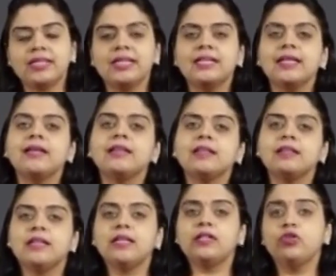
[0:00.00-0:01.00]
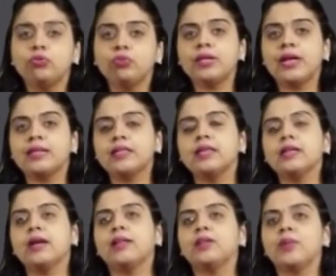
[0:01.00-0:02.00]
see that they do that
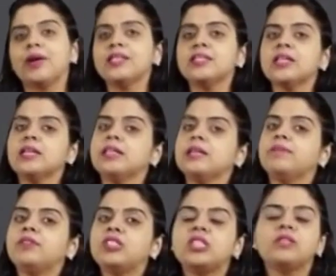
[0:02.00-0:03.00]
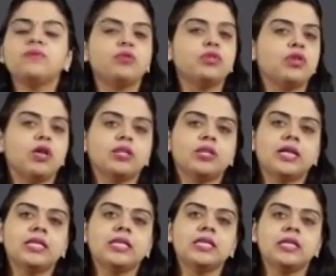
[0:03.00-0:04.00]
thing. Otherwise, the team would not
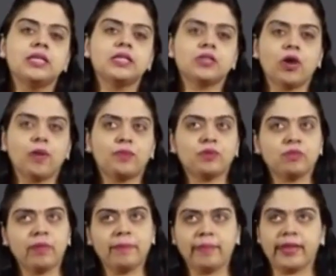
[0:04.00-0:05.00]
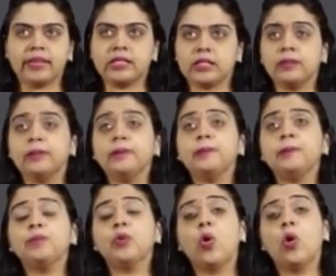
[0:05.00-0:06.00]
attain its optimum best.
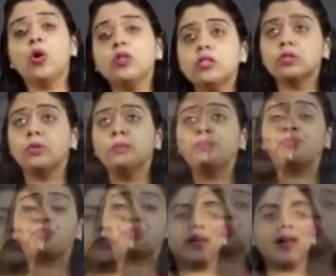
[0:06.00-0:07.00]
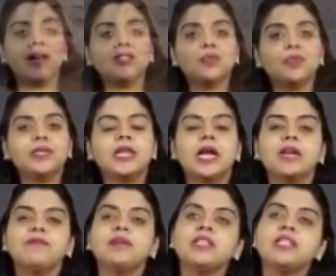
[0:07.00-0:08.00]
Also, there has to be
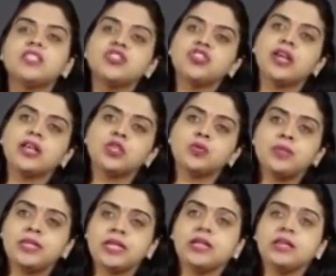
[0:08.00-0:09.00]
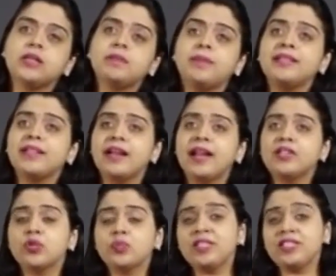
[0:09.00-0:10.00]
time when decision has to be taken up and there
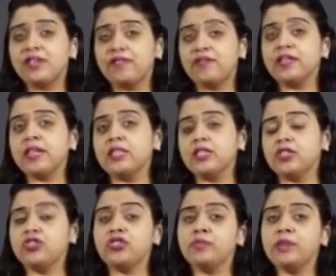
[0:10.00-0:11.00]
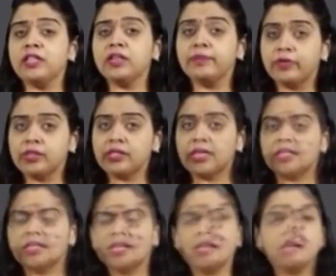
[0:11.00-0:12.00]
has to be a definite decision making
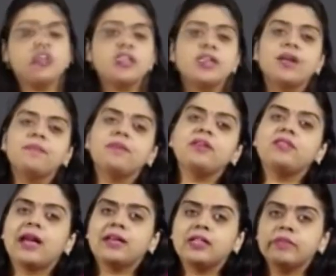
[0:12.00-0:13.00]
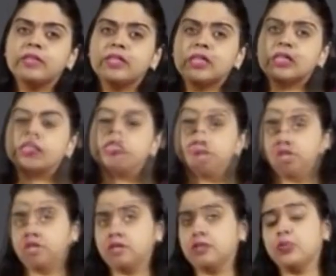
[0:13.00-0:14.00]
process. You just can't be random in taking
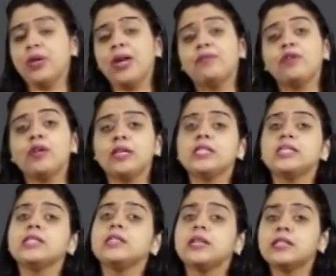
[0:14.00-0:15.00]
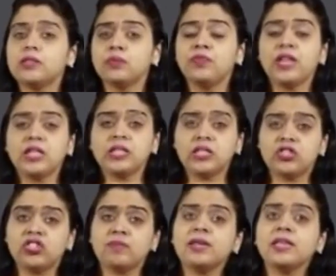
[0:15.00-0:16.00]
decisions. We have already seen there's various
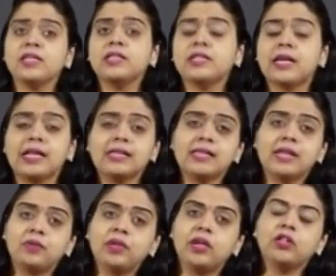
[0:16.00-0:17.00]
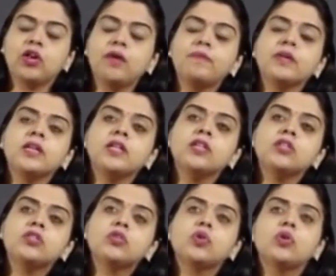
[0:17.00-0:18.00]
decision making styles that we adopt.
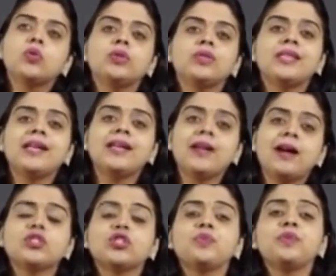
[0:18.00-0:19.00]
So there has